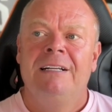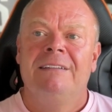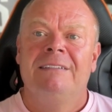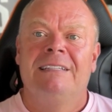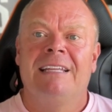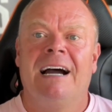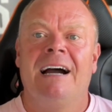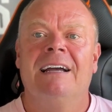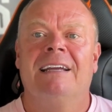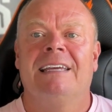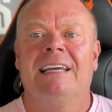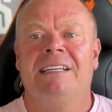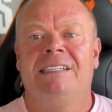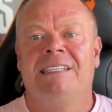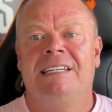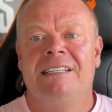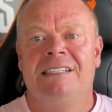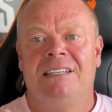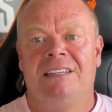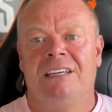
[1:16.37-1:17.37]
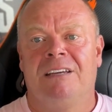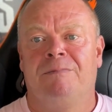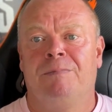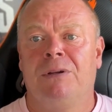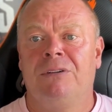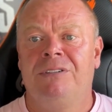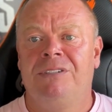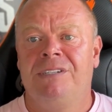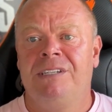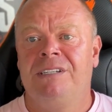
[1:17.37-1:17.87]
That gets into the
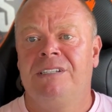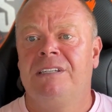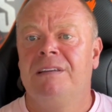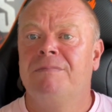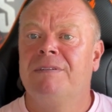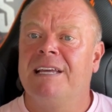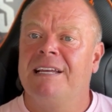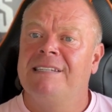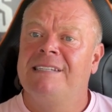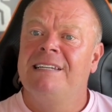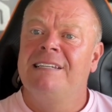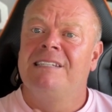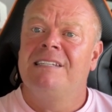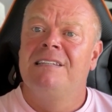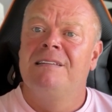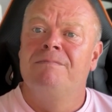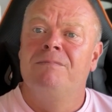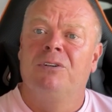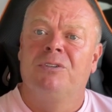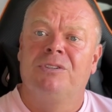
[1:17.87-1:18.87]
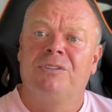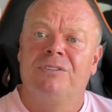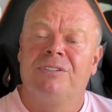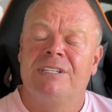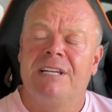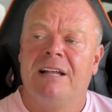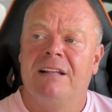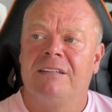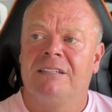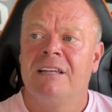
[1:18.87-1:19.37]
blood system, gets into the muscle
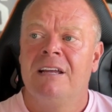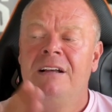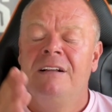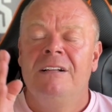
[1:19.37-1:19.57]
cells.